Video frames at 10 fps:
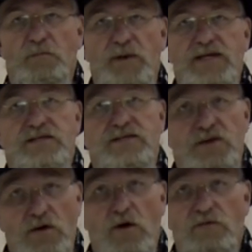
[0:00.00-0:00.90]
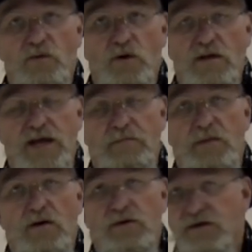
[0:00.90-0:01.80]
pieces, don't overwork that
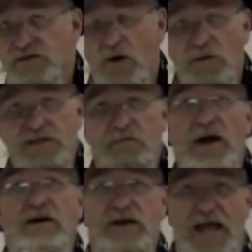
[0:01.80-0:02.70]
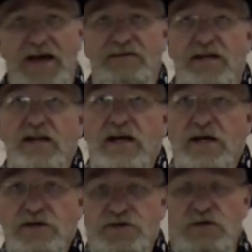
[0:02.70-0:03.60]
motor. It's always better to have it
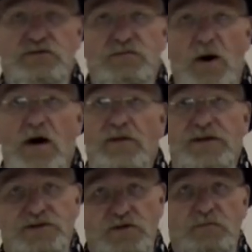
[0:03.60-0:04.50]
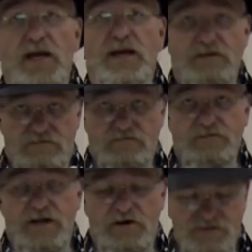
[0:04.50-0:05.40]
too small than too big.
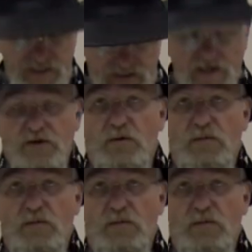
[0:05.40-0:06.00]
Guarantee you that, don't wanna